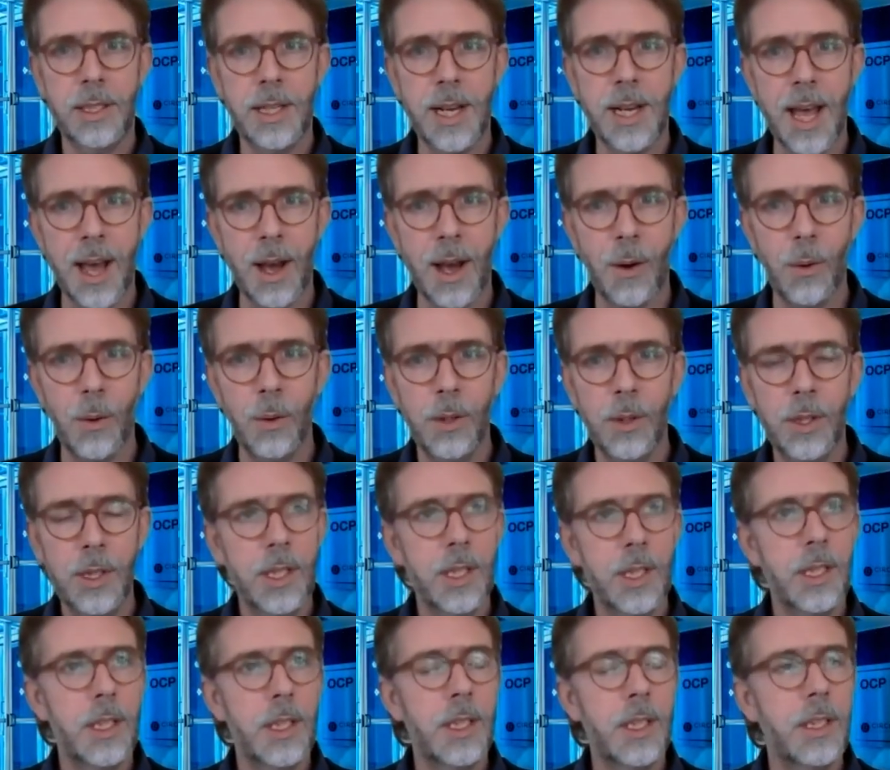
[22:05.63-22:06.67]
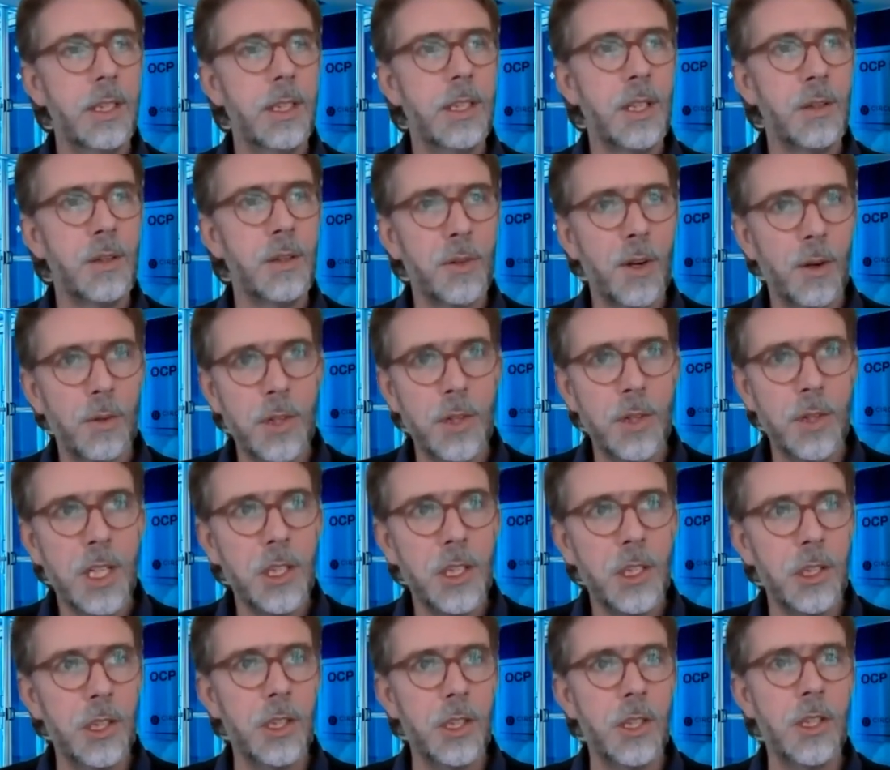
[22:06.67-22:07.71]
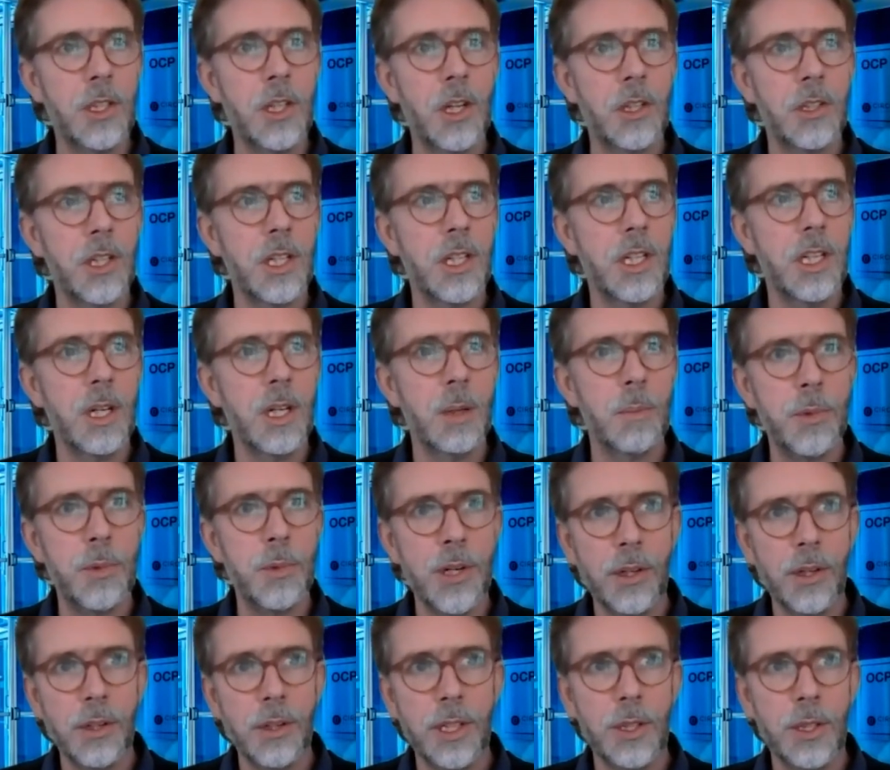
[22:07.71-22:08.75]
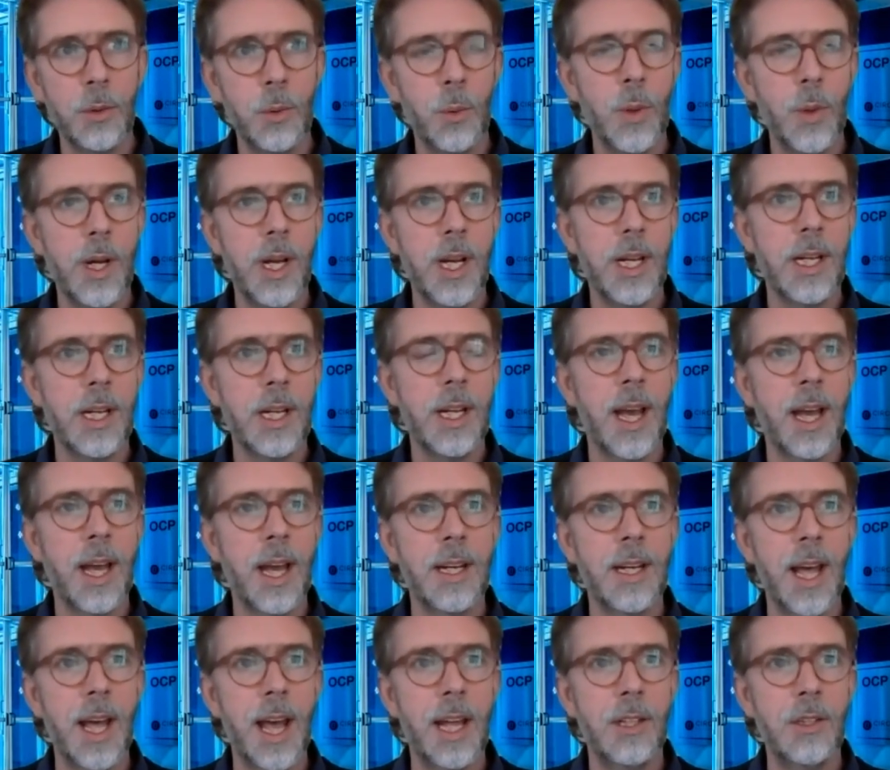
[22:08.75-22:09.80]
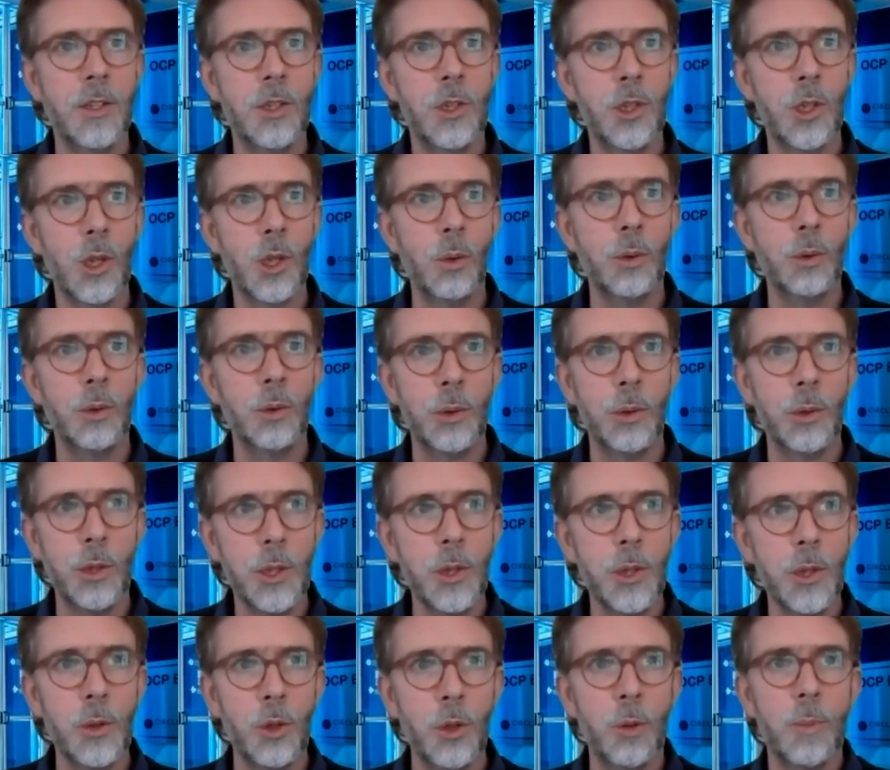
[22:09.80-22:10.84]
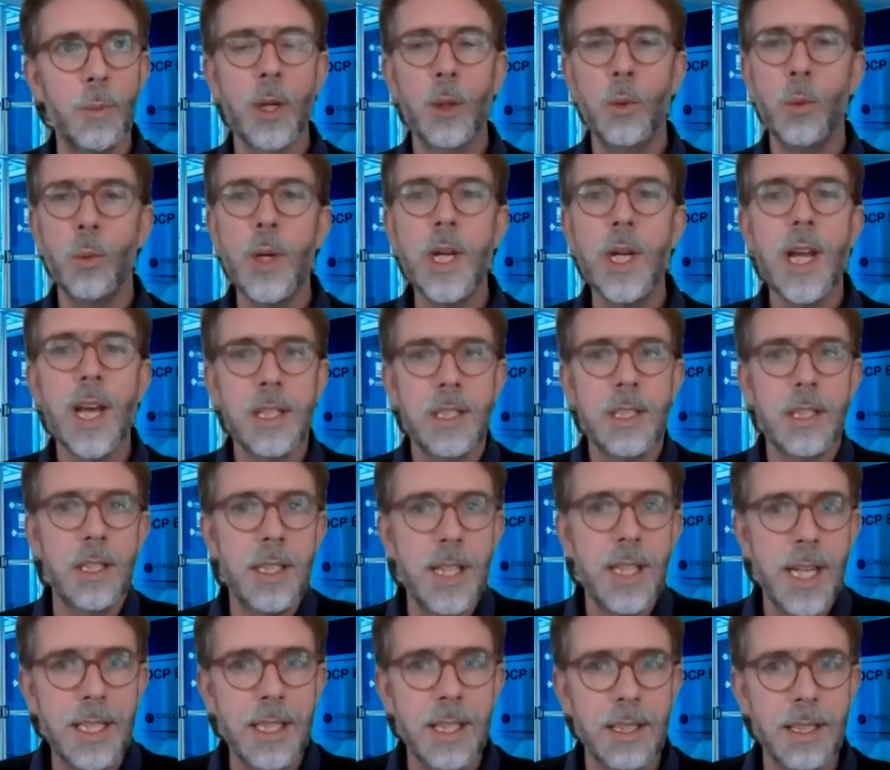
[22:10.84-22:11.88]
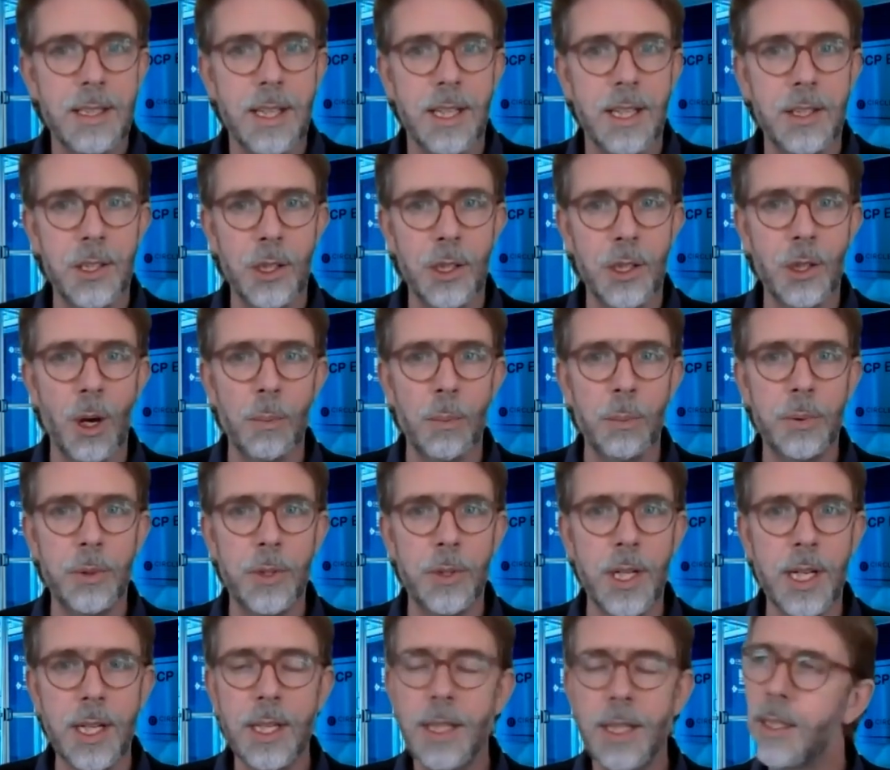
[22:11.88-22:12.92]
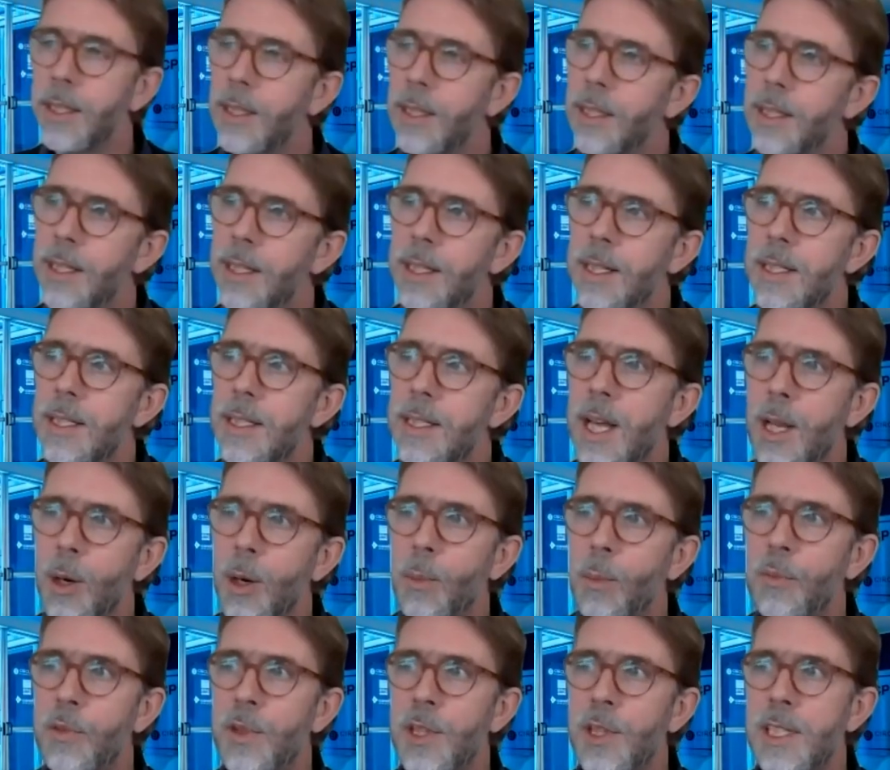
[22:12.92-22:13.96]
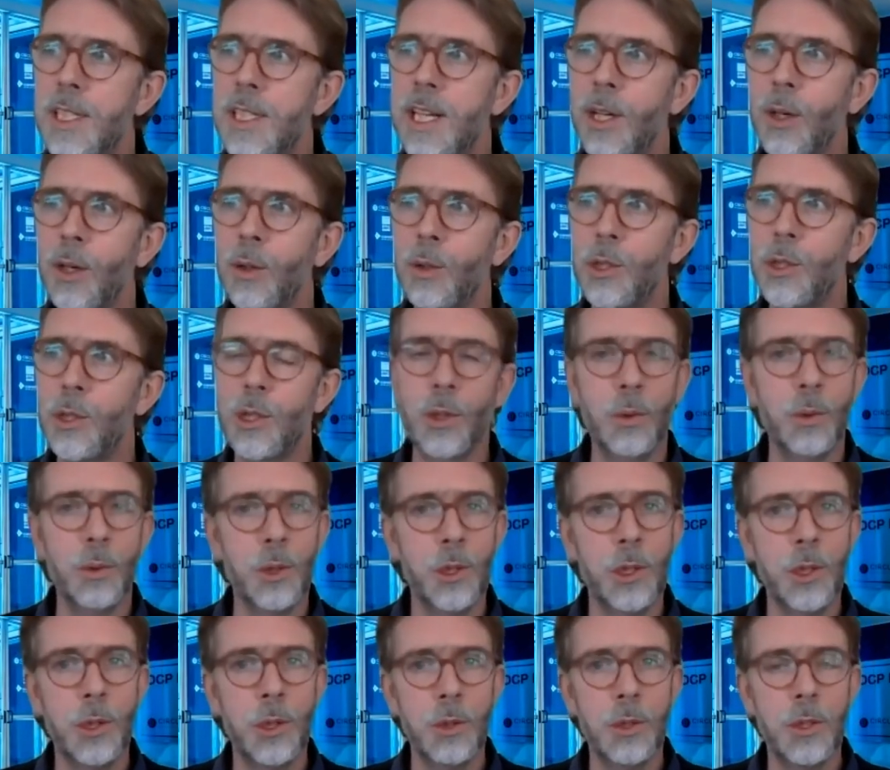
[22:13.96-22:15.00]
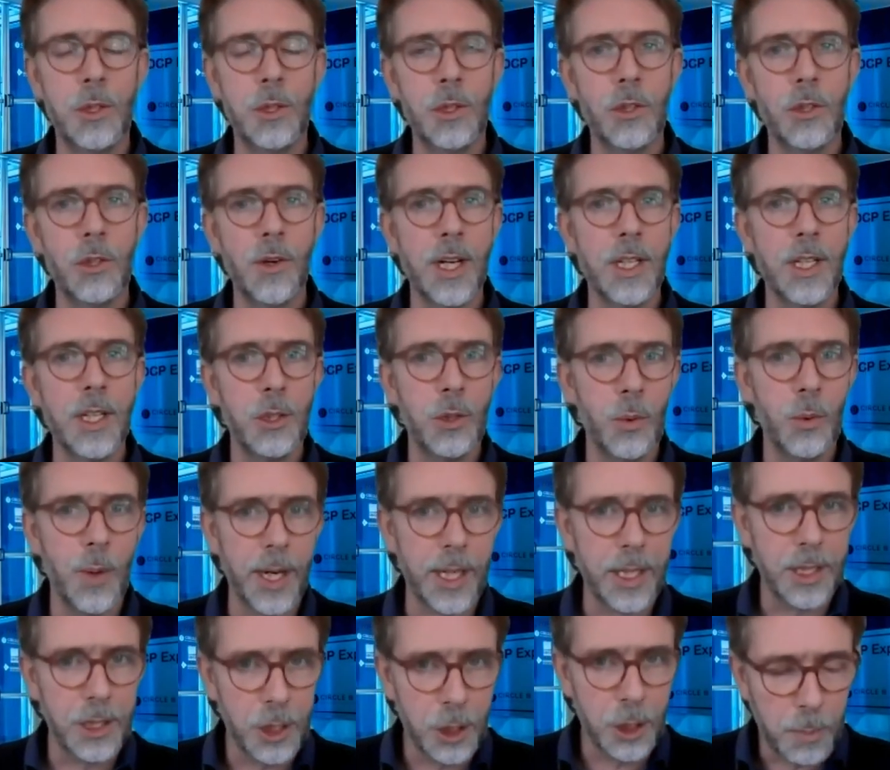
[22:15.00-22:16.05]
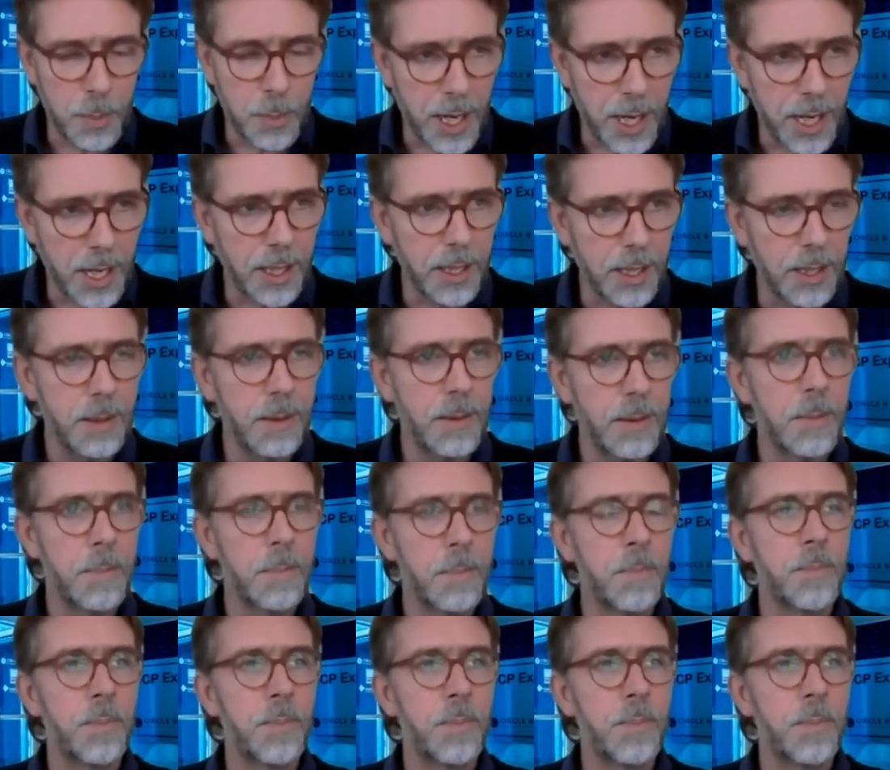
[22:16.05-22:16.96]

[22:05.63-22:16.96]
Now, the foundation does it in a brilliant way, and so do you. But we as a data center company then obviously also should try to explain,